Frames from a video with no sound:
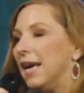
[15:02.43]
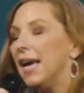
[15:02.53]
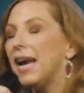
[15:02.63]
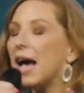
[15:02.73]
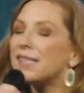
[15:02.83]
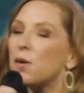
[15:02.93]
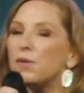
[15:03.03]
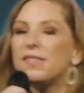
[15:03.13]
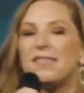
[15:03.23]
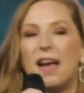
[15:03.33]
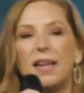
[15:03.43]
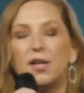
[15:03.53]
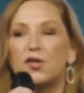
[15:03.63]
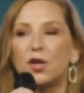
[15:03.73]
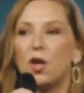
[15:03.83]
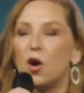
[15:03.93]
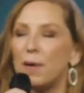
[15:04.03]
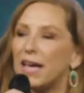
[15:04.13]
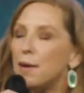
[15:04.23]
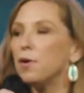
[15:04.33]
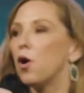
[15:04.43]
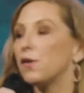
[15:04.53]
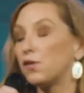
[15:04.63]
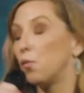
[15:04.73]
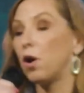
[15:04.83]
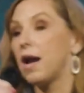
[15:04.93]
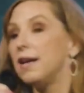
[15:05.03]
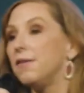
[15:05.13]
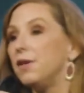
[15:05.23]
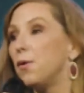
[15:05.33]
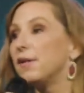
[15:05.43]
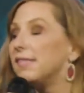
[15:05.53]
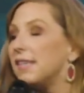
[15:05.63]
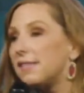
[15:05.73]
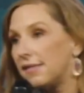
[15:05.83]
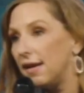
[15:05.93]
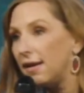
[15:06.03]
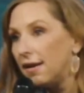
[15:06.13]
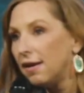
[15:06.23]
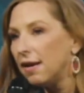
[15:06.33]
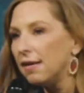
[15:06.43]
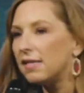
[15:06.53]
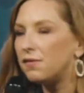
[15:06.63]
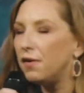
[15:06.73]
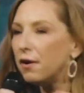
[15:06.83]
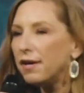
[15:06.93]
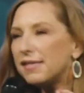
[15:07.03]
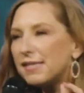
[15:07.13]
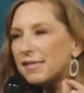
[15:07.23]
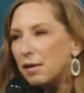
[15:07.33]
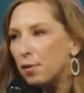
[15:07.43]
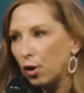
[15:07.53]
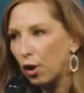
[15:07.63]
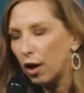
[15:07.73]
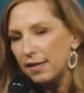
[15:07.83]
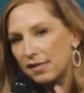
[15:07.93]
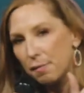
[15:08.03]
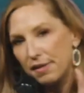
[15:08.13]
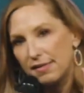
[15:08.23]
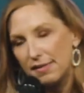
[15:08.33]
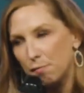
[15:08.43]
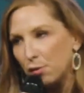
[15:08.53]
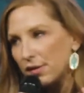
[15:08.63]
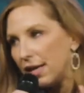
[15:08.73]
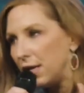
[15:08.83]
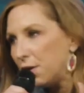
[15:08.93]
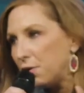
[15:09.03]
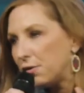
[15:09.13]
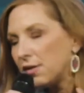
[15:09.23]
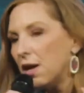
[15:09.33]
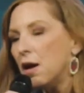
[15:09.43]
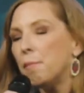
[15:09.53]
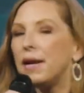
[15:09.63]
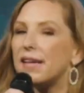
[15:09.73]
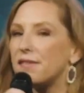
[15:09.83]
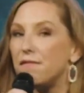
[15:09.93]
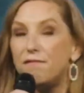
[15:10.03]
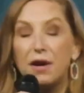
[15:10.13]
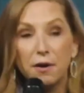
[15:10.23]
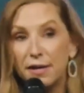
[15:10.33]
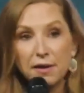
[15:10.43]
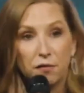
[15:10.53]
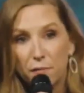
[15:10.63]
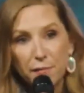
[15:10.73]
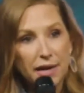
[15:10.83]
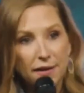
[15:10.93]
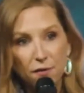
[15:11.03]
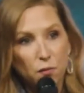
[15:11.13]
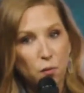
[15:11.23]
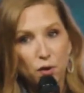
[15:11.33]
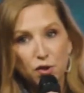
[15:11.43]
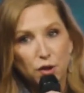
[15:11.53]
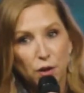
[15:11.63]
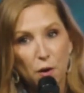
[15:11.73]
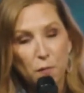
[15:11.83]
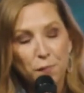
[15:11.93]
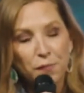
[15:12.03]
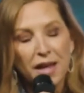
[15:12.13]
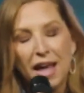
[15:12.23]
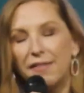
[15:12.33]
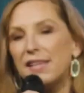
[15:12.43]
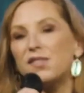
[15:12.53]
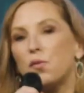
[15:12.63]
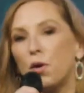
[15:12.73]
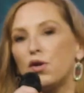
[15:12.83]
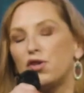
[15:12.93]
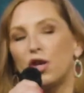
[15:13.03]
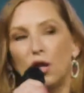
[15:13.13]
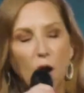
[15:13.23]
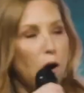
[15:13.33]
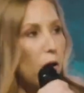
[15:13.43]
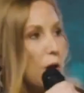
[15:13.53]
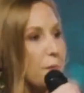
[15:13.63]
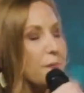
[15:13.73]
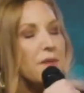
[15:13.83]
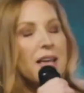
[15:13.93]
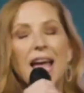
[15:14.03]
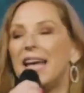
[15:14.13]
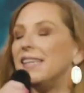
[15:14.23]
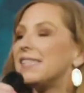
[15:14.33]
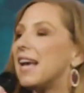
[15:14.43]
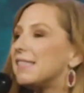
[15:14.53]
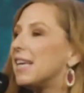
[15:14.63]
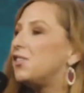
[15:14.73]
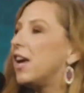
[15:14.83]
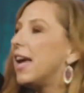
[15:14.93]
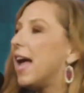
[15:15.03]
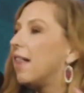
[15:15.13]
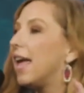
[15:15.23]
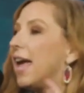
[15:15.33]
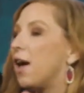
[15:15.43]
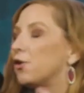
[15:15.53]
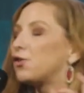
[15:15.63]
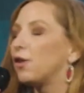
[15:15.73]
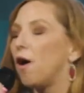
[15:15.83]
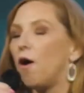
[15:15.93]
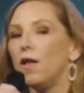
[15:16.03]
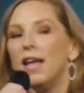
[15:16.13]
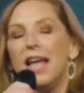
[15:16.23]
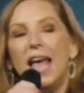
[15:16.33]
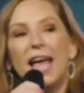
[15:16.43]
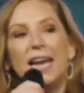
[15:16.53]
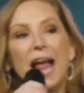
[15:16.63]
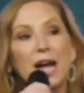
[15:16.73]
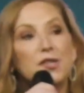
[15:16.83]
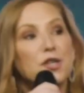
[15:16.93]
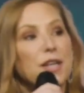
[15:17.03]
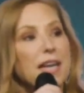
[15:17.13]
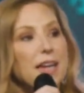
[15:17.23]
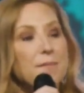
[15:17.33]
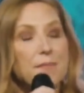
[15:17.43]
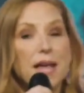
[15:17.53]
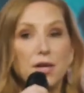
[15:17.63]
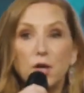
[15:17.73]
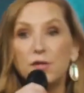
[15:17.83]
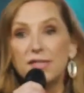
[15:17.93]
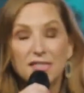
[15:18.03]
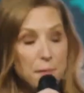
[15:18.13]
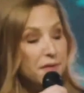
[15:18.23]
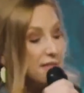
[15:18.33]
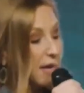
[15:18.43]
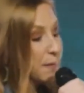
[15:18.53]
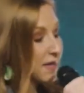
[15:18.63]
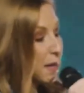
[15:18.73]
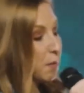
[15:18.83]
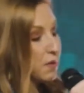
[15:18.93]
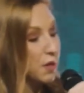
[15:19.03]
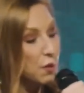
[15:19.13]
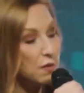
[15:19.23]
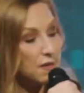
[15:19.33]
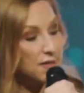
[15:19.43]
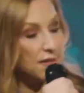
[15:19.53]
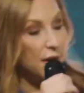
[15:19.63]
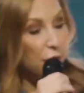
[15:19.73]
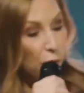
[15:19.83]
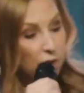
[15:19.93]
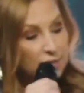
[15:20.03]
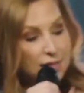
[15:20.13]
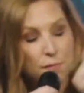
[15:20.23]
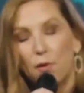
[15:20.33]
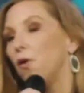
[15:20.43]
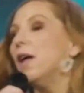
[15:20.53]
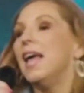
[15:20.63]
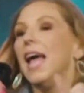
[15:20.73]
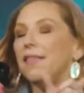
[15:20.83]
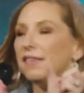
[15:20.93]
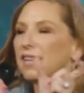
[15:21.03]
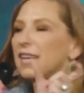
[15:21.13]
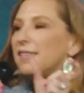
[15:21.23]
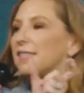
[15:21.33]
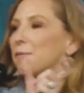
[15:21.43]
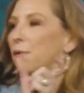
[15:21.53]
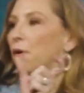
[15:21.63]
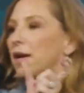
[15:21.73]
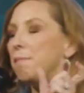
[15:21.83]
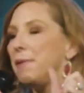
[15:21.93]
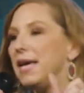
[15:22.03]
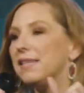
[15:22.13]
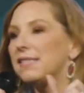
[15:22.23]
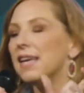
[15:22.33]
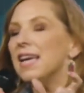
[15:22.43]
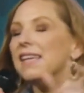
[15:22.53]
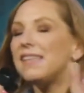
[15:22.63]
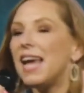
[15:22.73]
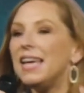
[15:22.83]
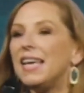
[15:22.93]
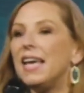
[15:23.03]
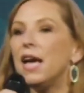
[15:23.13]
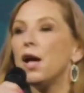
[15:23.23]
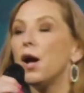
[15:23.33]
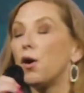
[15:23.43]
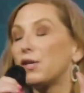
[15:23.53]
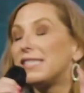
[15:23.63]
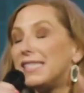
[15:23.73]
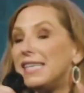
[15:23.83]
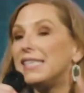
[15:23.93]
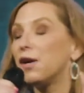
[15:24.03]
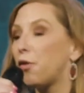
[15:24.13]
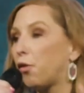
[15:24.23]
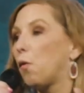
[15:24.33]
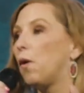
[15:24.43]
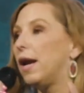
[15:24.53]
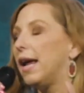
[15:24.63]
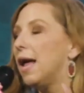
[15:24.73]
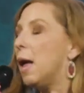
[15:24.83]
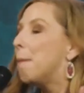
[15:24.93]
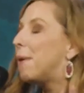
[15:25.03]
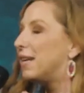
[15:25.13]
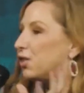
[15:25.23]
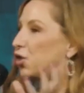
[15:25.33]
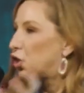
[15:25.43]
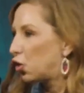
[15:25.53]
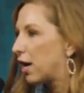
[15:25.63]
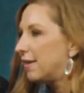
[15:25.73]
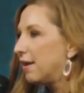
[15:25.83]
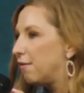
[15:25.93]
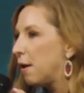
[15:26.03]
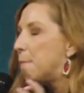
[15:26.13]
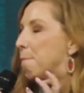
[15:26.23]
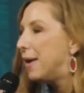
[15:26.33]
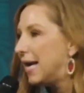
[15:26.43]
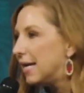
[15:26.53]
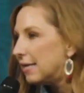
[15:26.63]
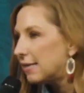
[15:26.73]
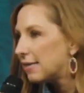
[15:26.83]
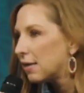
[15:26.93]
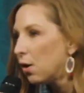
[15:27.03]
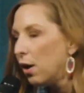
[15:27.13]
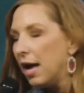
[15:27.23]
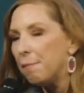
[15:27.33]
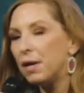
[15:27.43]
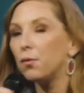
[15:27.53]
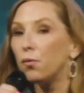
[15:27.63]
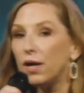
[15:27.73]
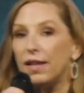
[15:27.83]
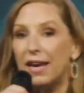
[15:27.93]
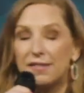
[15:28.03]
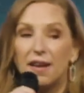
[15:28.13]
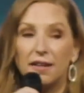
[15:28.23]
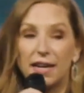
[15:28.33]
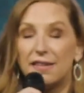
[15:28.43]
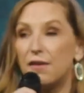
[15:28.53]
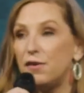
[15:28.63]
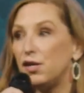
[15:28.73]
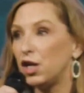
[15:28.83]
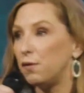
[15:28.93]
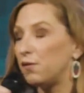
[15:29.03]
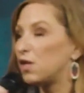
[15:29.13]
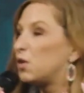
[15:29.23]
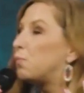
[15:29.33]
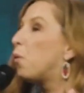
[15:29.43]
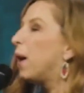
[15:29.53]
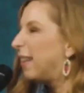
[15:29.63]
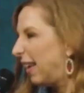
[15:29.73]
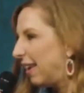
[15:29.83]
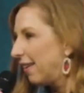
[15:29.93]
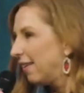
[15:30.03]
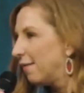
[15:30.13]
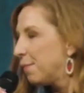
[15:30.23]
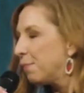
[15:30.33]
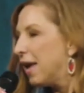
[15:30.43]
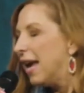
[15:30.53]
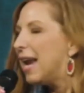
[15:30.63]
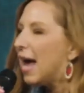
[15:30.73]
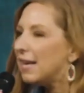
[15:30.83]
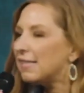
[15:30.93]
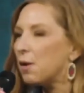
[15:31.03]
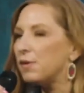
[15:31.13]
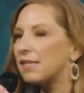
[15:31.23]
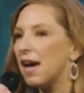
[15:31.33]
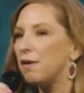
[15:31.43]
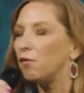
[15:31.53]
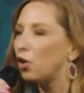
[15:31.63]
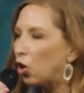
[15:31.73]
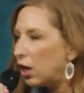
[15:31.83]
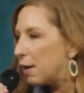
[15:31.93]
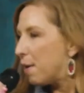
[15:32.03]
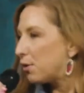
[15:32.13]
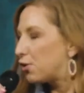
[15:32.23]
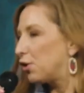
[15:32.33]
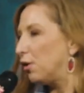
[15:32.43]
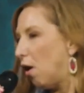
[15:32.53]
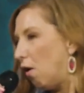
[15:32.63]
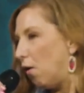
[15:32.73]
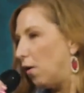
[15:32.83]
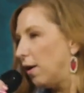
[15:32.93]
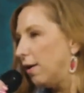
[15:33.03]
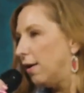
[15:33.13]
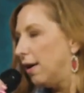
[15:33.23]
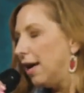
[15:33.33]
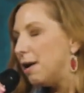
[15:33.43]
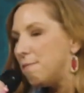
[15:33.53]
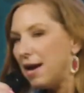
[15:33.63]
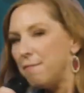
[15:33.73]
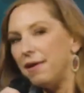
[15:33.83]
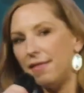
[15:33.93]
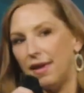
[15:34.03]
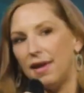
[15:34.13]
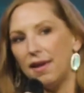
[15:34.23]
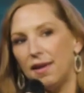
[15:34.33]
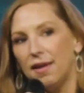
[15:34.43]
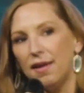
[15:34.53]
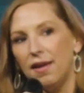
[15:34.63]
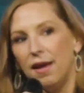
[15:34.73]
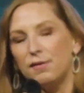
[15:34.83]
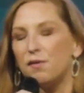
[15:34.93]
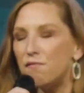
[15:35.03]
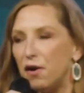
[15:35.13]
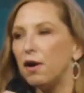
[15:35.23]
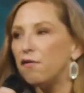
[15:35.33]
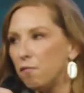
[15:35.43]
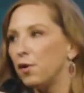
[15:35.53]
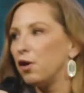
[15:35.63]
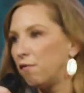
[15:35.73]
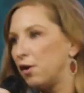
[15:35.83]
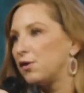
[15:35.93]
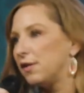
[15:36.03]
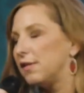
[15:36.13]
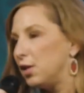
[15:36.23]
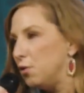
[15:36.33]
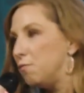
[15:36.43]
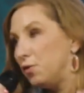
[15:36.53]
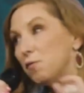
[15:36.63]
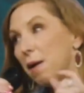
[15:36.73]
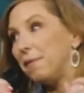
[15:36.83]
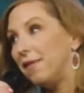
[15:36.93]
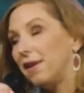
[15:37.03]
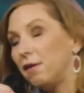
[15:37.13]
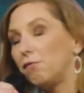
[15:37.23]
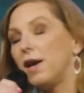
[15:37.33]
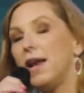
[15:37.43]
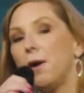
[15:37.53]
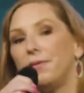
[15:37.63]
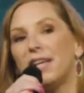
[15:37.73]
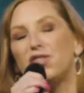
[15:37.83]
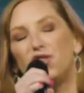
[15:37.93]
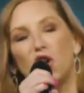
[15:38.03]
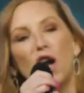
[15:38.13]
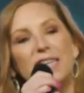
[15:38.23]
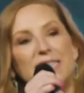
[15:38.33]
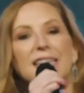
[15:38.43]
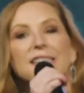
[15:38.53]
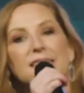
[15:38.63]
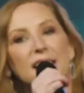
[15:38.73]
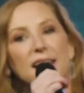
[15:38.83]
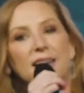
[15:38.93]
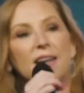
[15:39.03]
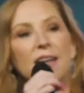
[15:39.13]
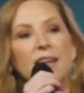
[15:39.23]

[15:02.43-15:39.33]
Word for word: And as I was studying shalom, I came across a word I didn't even know existed that's very similar in some of the symbols they use, but has a very different meaning than the word shalom. And that's the word shalal and it's S H A L A L, Shalal. And it actually uses some of the same symbols. It uses the authority symbol and the teeth symbol, and it means taking or seizing authority by destructive means. But it really has a, like a definition of spoiling. And as I was kind of learning about Shalal, it made me think of some very familiar verses that you, you might be thinking of right now, and that's John 10 10,